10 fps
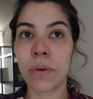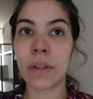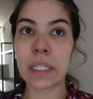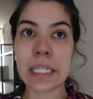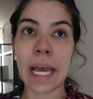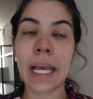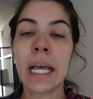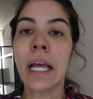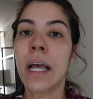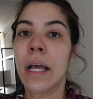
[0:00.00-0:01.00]
throughout the day
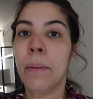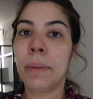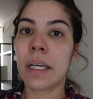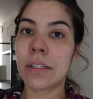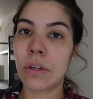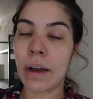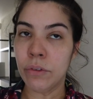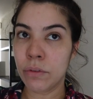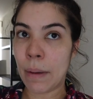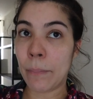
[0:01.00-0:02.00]
because you
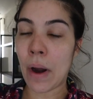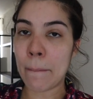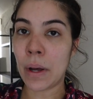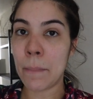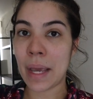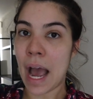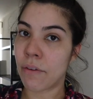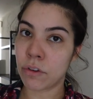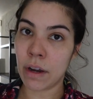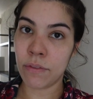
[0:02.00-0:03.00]
have to remember I'm pumping
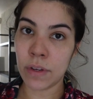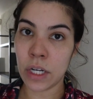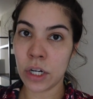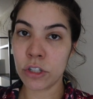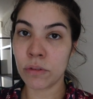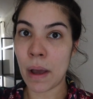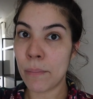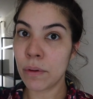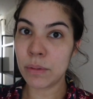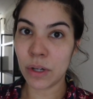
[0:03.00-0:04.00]
after I feed her so
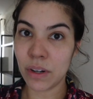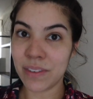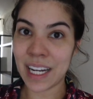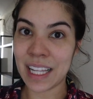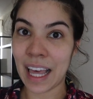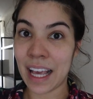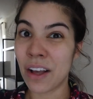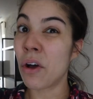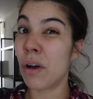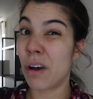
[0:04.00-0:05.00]
my boobs are already like
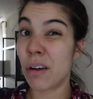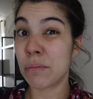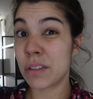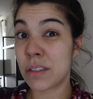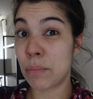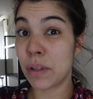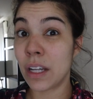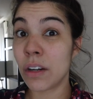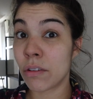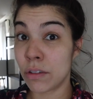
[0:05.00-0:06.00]
almost
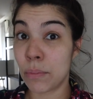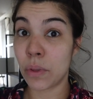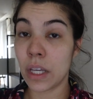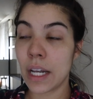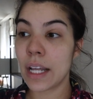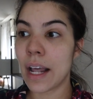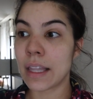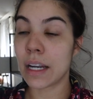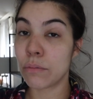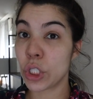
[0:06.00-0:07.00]
depleted or depleted
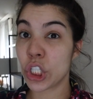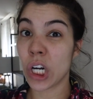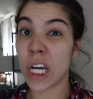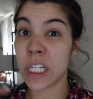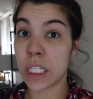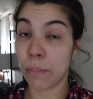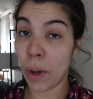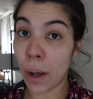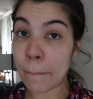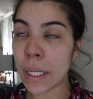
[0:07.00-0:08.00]
and then I'm just trying to
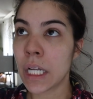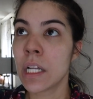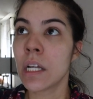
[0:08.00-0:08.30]
pump